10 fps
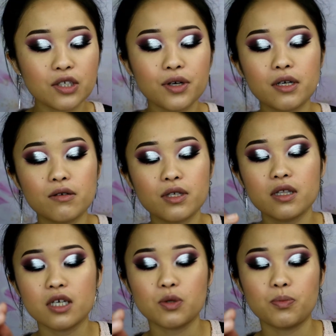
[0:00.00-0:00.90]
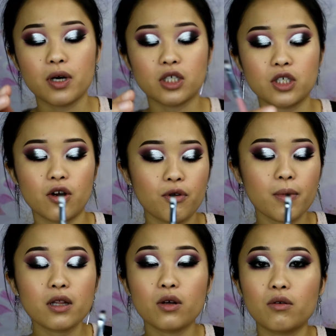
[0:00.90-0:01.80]
tried using this brush for
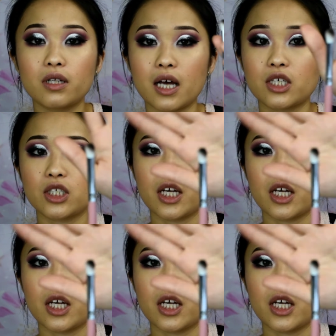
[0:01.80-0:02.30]
my lower lash